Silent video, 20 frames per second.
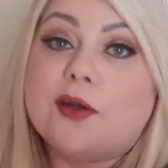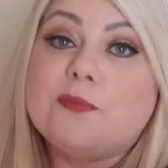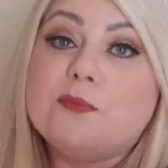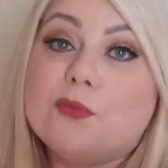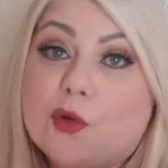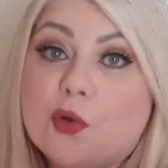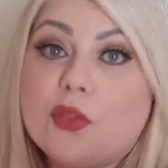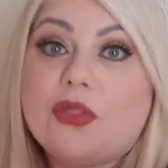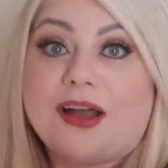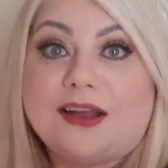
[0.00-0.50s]
I'm
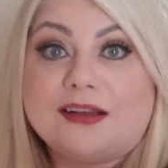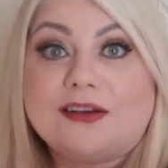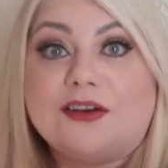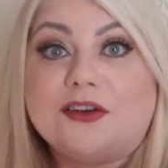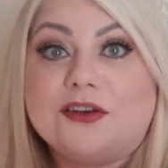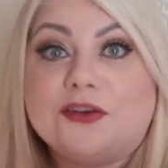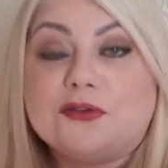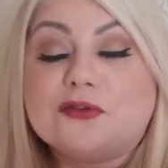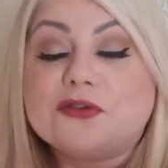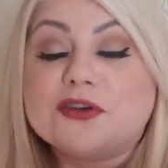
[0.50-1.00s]
more that
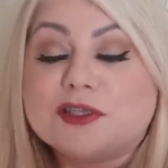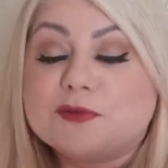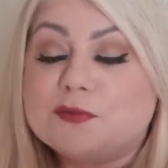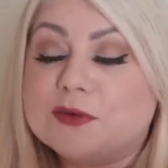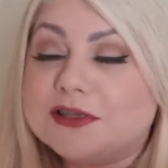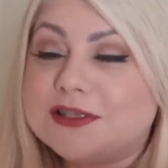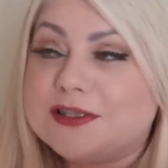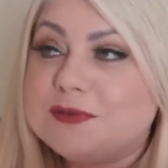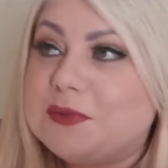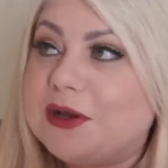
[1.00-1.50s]
kind of
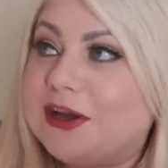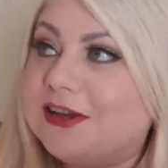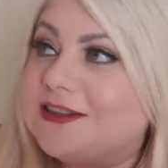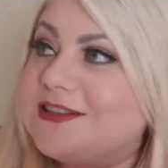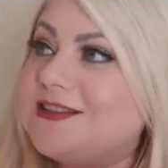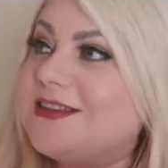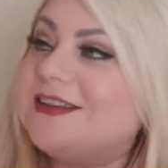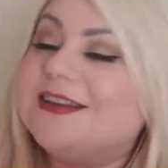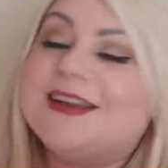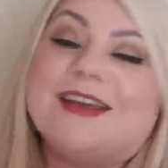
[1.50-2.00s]
Christmas
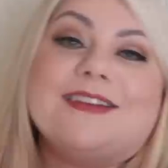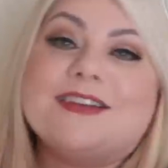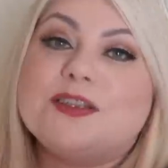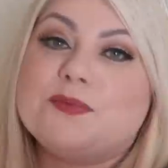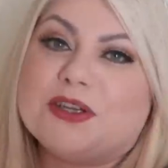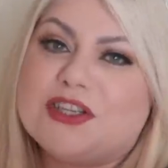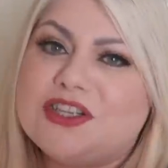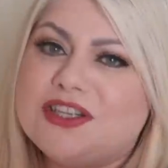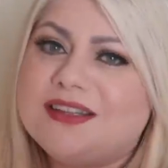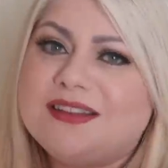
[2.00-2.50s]
person, and
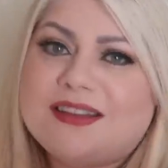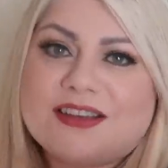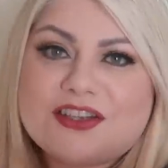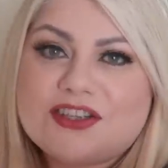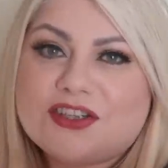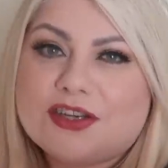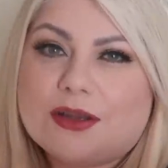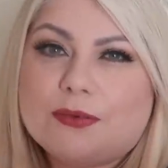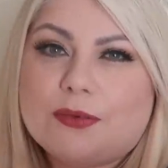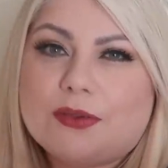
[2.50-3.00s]
especially
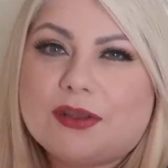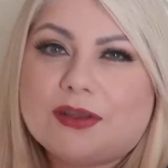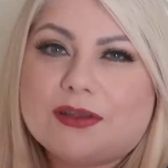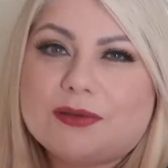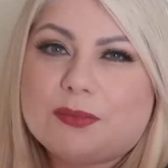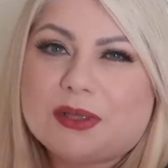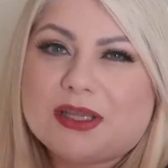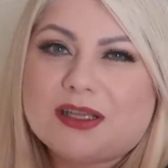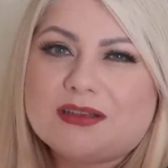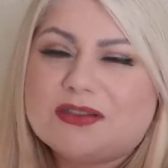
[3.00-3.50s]
this year with
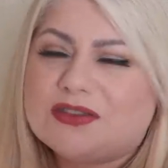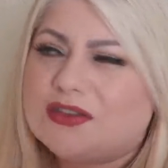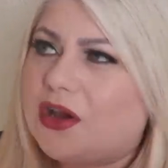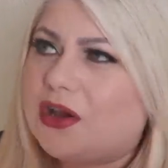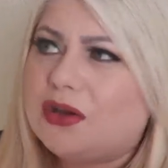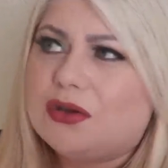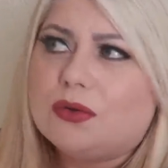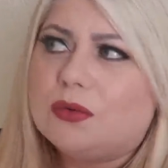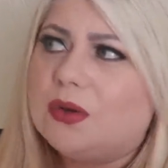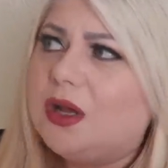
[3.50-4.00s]
it being
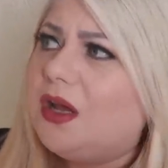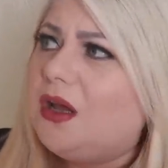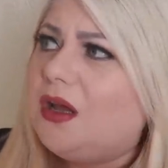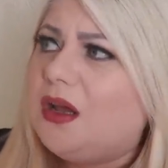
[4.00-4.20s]
so